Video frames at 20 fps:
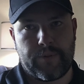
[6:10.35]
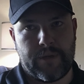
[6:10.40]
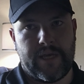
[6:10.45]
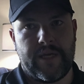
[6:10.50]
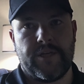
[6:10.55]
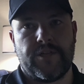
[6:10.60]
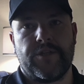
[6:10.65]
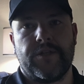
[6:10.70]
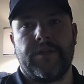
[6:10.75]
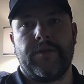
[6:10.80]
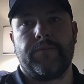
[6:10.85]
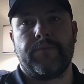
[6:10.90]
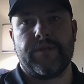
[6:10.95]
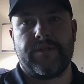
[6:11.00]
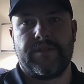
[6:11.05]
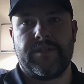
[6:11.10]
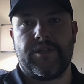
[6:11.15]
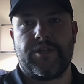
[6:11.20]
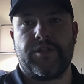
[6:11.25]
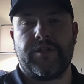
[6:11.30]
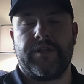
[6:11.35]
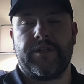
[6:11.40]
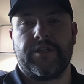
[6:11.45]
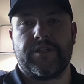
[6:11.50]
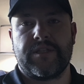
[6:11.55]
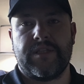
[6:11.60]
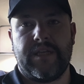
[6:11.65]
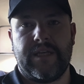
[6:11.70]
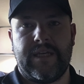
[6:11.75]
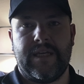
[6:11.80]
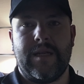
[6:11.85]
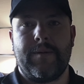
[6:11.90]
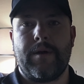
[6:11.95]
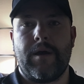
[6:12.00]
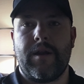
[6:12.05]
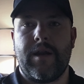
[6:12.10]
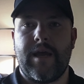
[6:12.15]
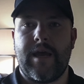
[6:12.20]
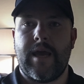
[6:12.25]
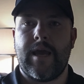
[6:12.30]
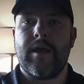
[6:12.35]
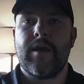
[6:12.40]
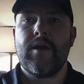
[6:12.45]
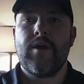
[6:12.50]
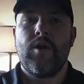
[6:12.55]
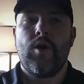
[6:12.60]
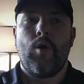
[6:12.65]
patient positioning, just thinking about, hey,